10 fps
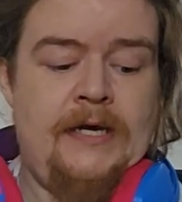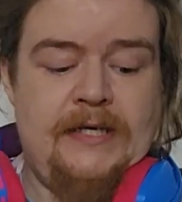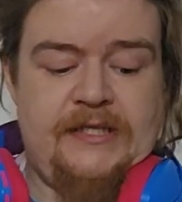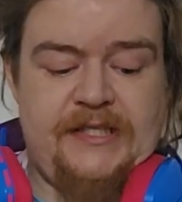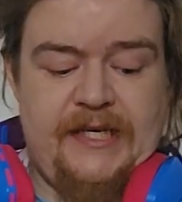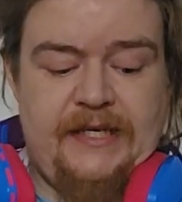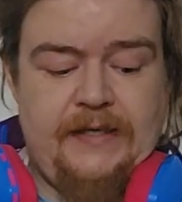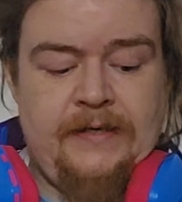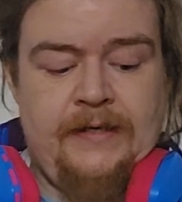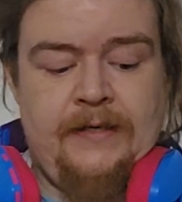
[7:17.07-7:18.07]
C, E
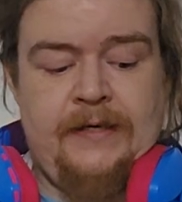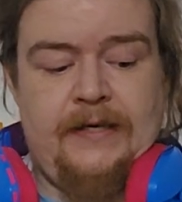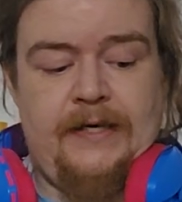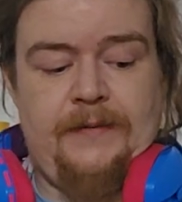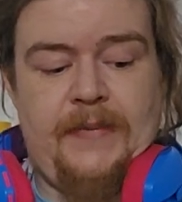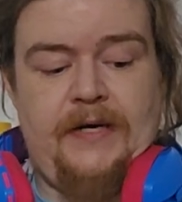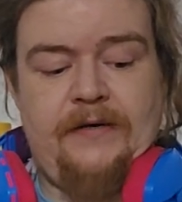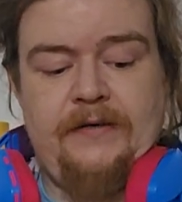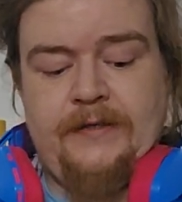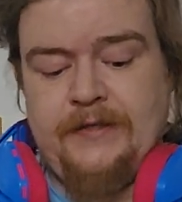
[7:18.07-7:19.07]

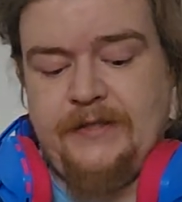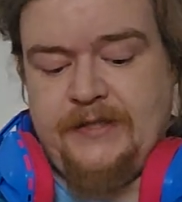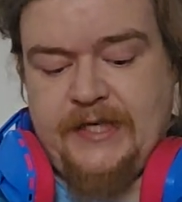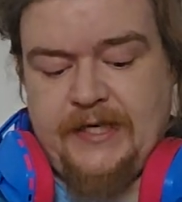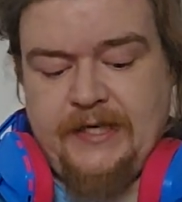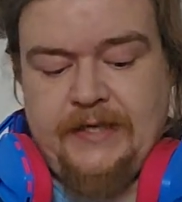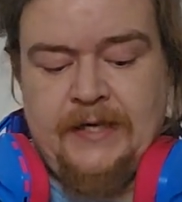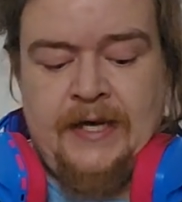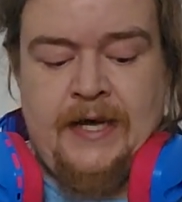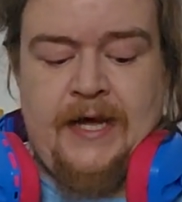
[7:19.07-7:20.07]
minor, D,
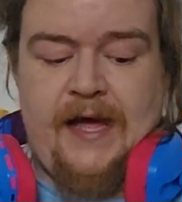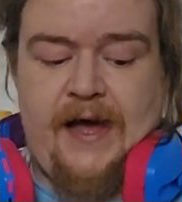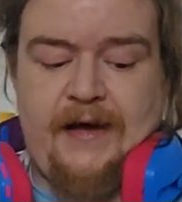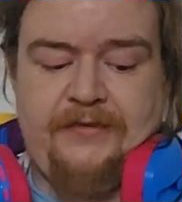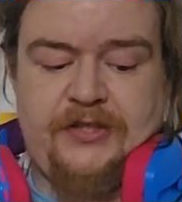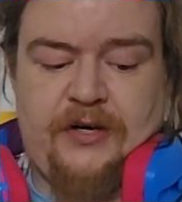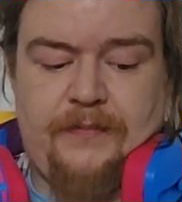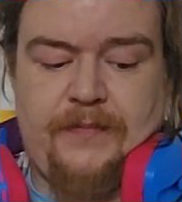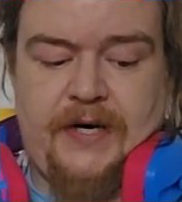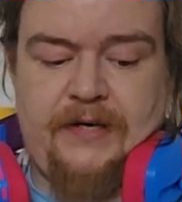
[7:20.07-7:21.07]
F sharp
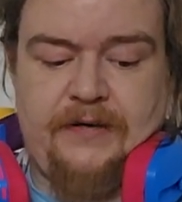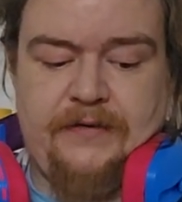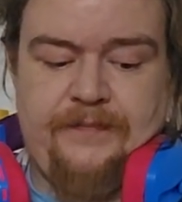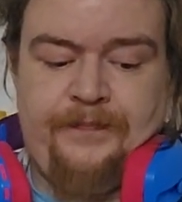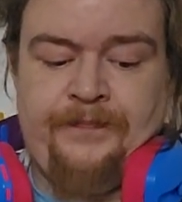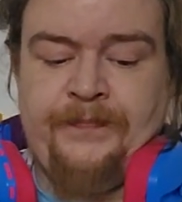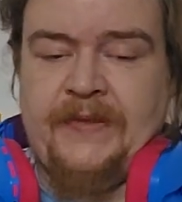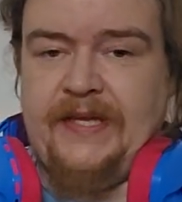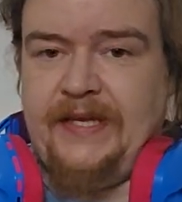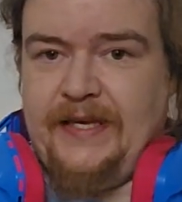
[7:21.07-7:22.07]
minor,
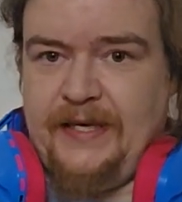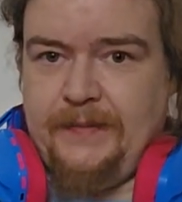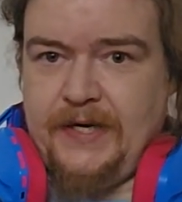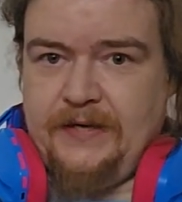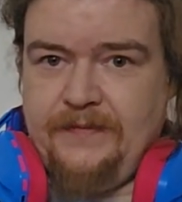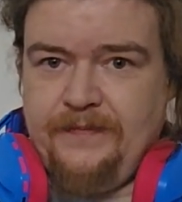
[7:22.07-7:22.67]
E minor,